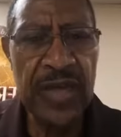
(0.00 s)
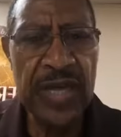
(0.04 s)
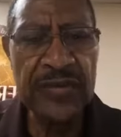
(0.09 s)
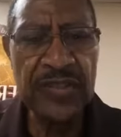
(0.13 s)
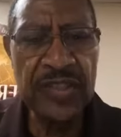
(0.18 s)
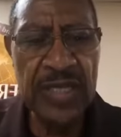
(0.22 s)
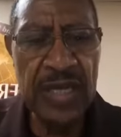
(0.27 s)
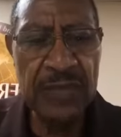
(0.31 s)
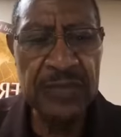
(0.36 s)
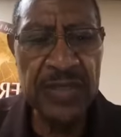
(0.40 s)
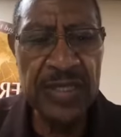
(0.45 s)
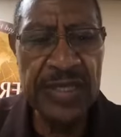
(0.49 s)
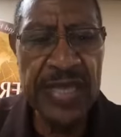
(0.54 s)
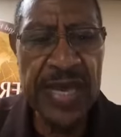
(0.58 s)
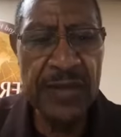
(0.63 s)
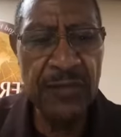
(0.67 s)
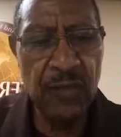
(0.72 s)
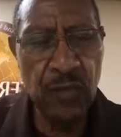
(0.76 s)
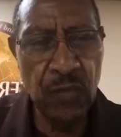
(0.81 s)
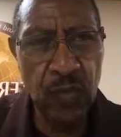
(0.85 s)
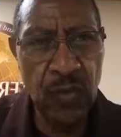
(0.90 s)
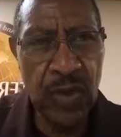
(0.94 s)
something
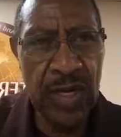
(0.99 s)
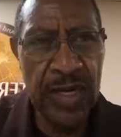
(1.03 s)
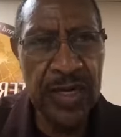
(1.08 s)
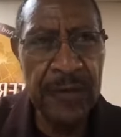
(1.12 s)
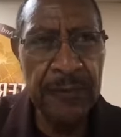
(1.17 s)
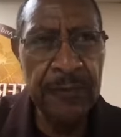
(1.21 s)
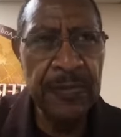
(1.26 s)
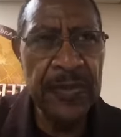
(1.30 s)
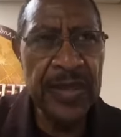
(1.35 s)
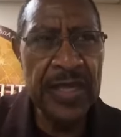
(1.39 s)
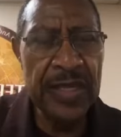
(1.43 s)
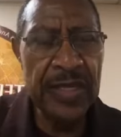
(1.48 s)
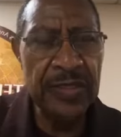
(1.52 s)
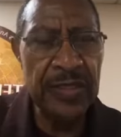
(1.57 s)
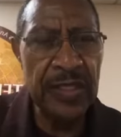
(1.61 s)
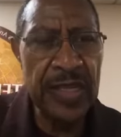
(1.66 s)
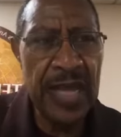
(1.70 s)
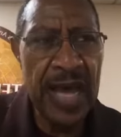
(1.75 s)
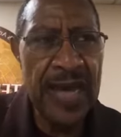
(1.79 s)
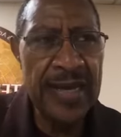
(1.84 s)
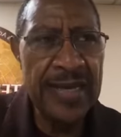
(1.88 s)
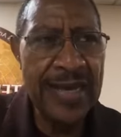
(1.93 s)
that really is
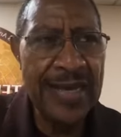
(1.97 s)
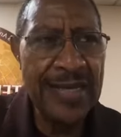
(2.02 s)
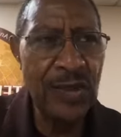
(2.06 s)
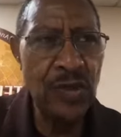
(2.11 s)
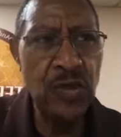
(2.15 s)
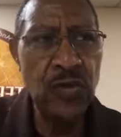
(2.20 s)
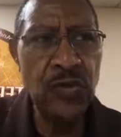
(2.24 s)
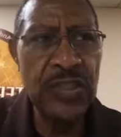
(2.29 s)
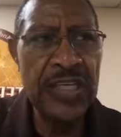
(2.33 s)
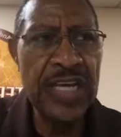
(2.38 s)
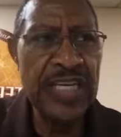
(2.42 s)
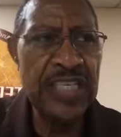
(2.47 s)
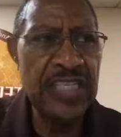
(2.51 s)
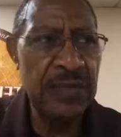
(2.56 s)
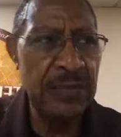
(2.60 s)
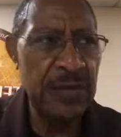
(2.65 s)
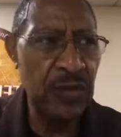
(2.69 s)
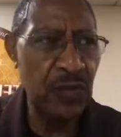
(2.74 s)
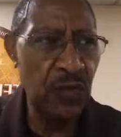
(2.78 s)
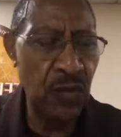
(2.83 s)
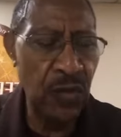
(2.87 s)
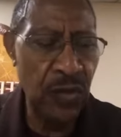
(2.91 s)
not a New
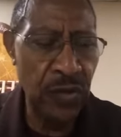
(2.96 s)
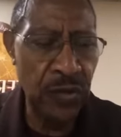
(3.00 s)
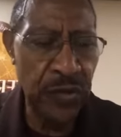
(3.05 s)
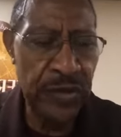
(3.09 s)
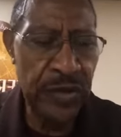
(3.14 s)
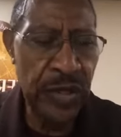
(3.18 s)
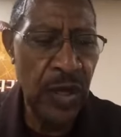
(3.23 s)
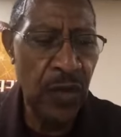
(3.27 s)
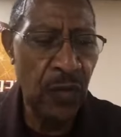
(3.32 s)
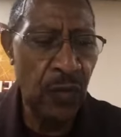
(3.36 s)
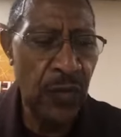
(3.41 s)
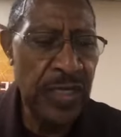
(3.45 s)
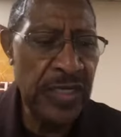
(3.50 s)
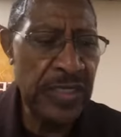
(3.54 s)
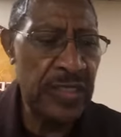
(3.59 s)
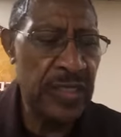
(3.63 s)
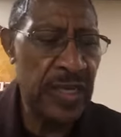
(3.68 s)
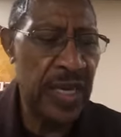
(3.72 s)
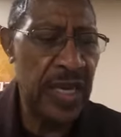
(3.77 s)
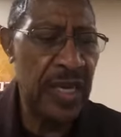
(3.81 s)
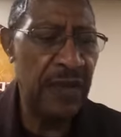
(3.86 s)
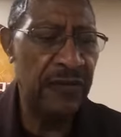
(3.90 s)
Testament word. We
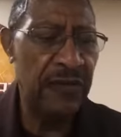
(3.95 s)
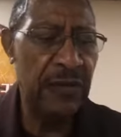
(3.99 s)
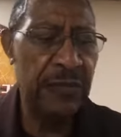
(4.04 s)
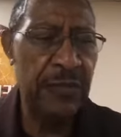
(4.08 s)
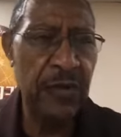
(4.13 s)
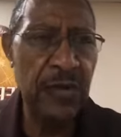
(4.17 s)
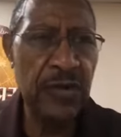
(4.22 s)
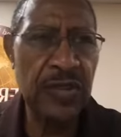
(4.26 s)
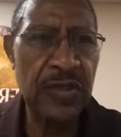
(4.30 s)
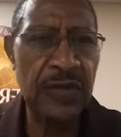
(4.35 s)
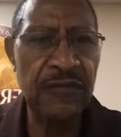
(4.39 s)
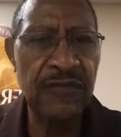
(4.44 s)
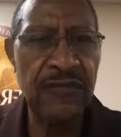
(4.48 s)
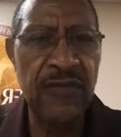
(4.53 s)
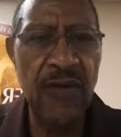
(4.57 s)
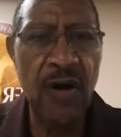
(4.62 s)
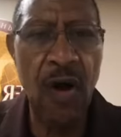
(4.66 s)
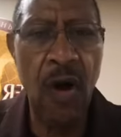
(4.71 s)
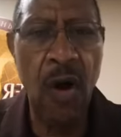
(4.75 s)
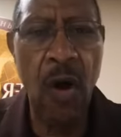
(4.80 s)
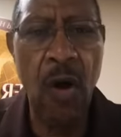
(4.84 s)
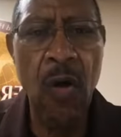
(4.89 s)
say if a person
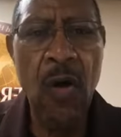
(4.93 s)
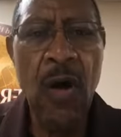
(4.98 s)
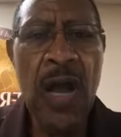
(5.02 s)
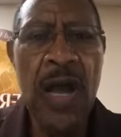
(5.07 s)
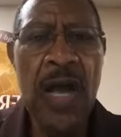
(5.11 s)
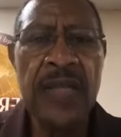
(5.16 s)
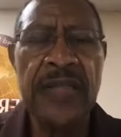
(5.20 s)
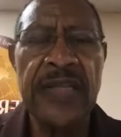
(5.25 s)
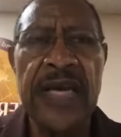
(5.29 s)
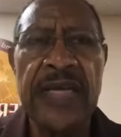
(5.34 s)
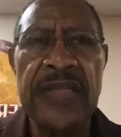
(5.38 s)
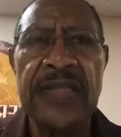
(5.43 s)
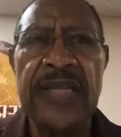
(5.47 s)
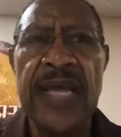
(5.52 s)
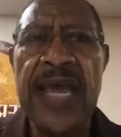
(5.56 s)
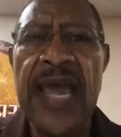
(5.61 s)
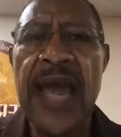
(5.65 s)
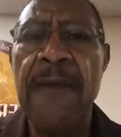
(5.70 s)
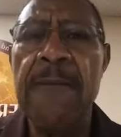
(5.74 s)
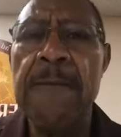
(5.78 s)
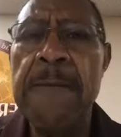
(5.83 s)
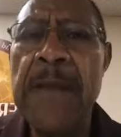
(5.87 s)
fall, that they
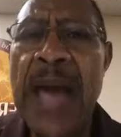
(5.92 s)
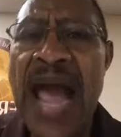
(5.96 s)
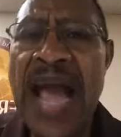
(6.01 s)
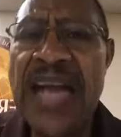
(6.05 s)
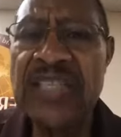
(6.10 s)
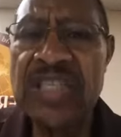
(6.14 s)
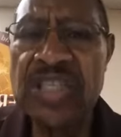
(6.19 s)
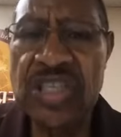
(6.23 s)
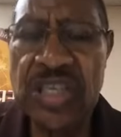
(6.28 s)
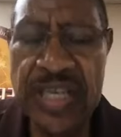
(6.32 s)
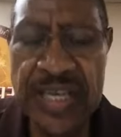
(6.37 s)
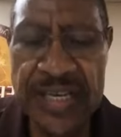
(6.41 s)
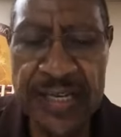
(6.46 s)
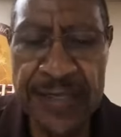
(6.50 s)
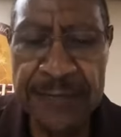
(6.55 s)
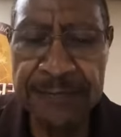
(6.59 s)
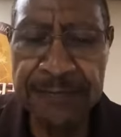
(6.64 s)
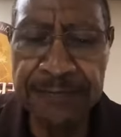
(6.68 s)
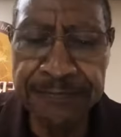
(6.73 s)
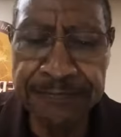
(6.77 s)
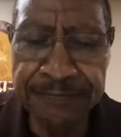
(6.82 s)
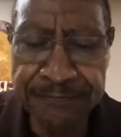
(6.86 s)
have backslidden.